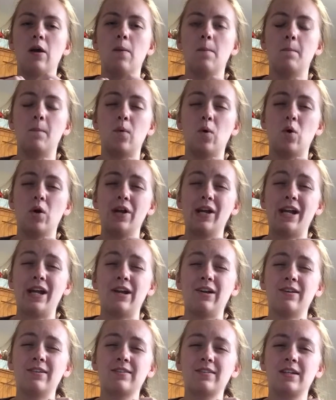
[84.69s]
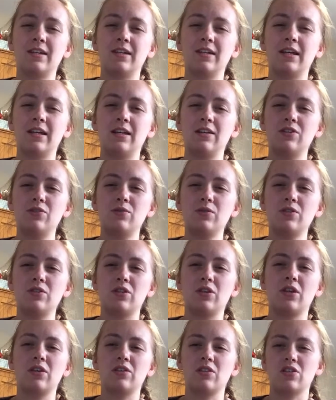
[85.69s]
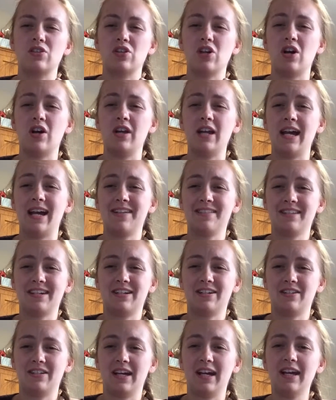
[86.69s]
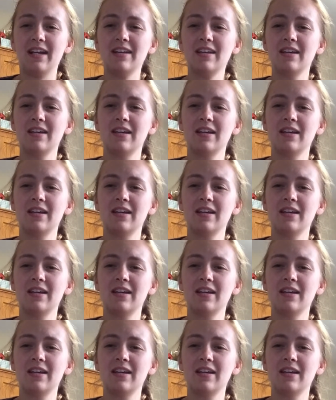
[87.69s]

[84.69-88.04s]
more air is going to get into it just because it's not as airtight.